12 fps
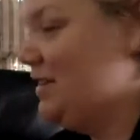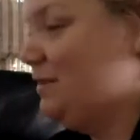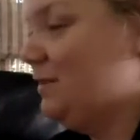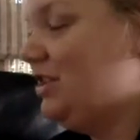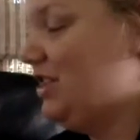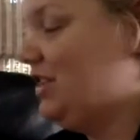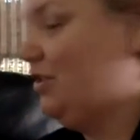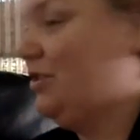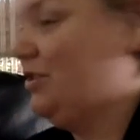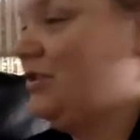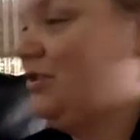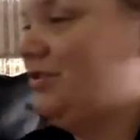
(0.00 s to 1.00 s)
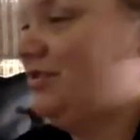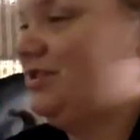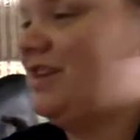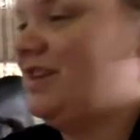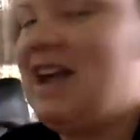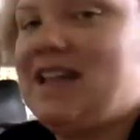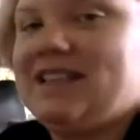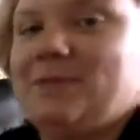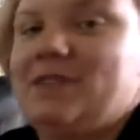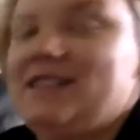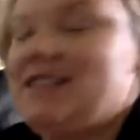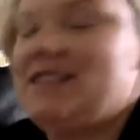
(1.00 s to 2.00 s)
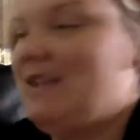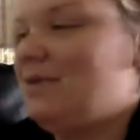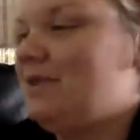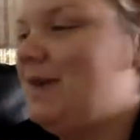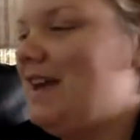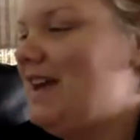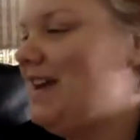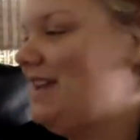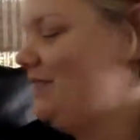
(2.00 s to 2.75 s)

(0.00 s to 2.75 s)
Mitchie, close your eyes. I'm going to take one away.